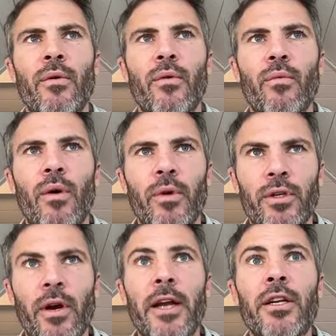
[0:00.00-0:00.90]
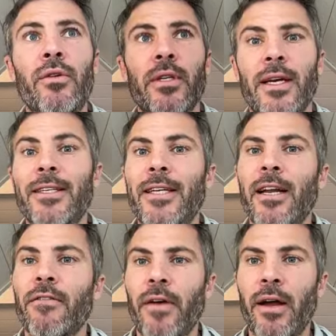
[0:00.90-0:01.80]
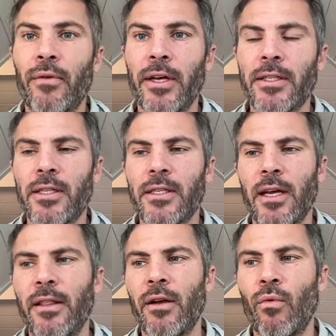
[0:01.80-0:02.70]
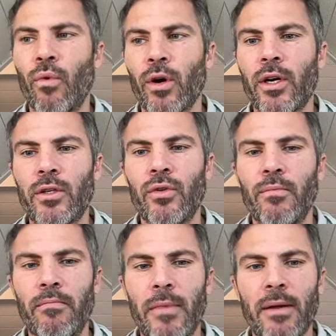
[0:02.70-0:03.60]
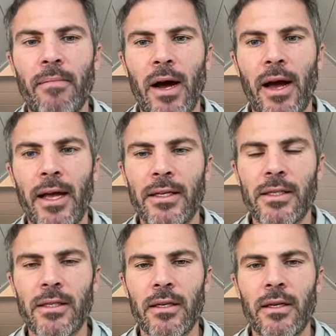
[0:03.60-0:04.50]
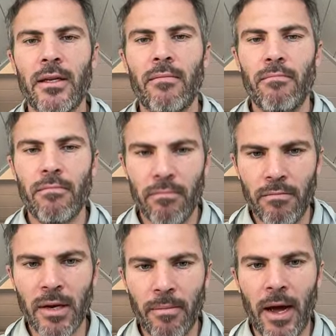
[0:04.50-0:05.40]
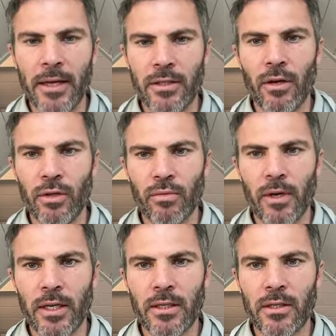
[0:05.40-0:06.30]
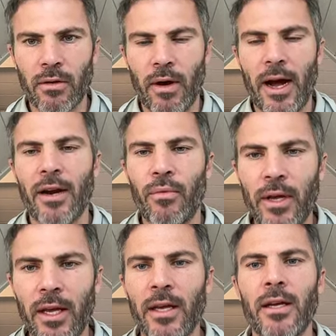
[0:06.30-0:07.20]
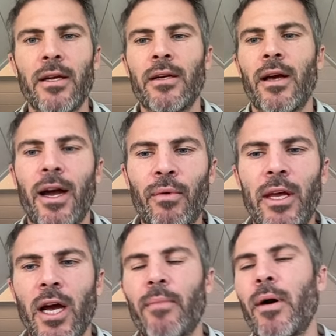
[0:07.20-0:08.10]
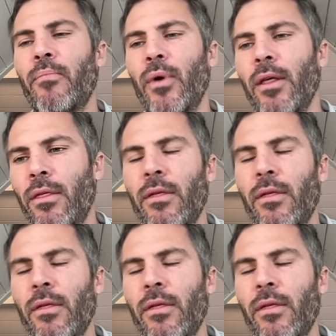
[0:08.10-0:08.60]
we're trying to do is identify risks and then work to minimize those risks. So how do we come up with